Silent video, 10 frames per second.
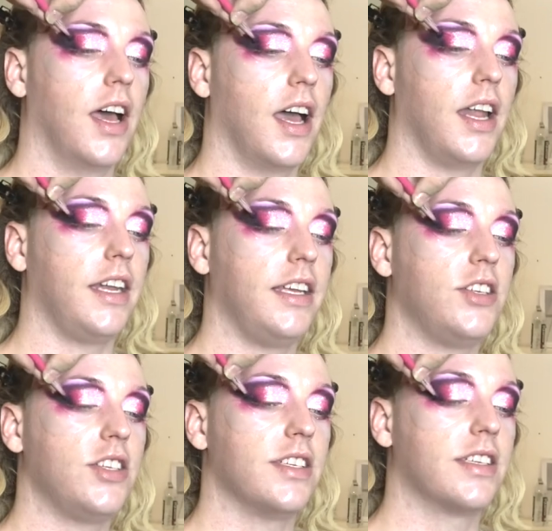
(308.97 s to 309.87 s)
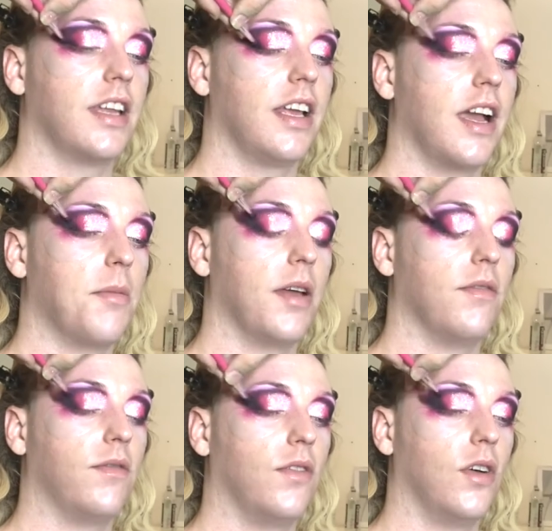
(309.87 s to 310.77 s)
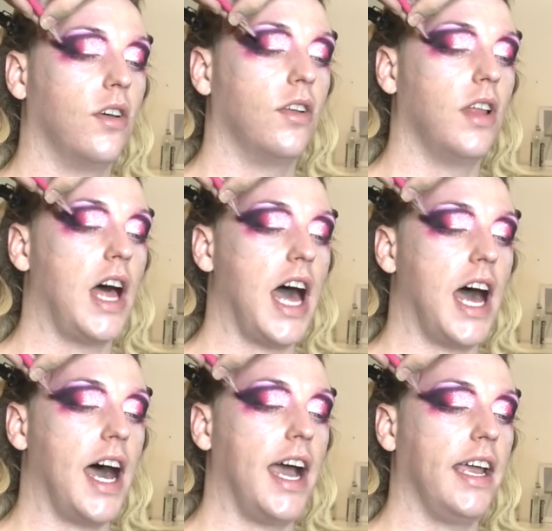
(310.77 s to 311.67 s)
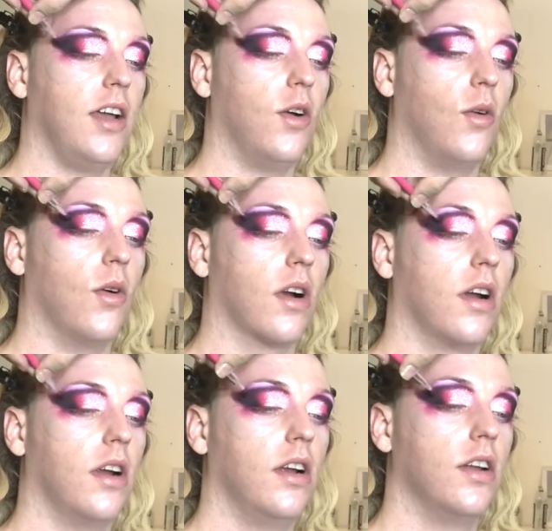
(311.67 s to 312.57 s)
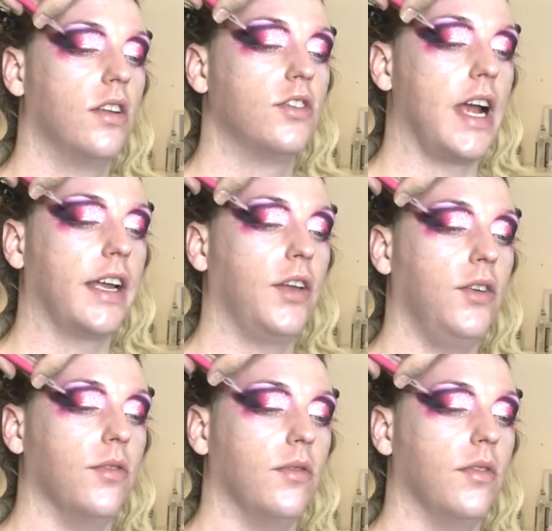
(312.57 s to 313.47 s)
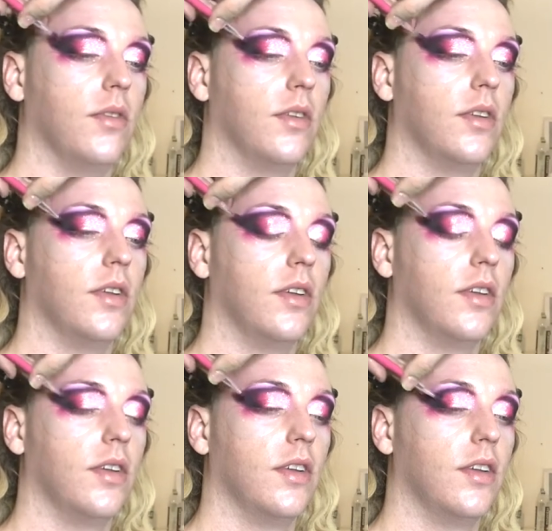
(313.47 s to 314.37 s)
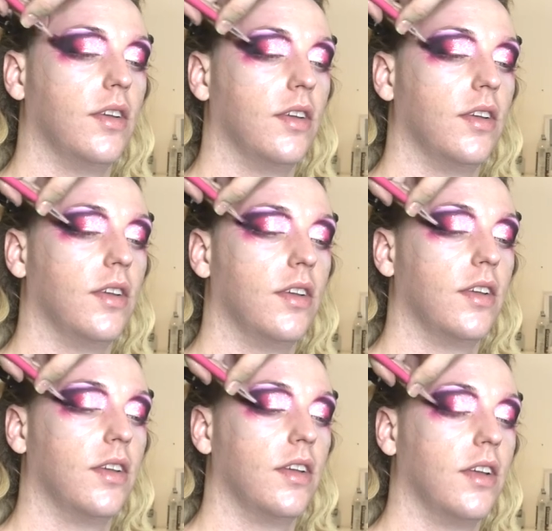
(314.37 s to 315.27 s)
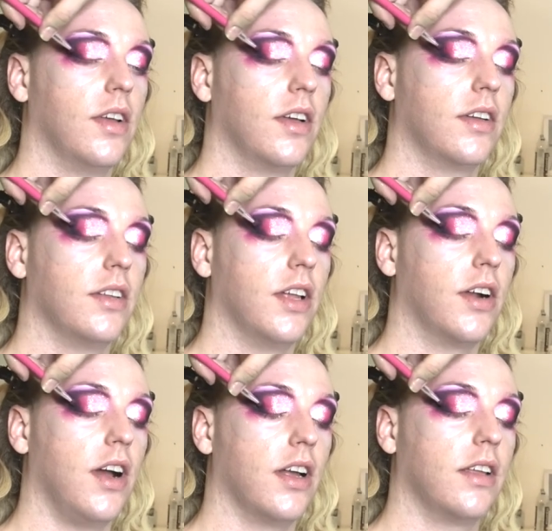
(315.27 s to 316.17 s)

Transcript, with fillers: honey, she's getting up in full high whore dragoon. Baby, there's no other way. Glitter on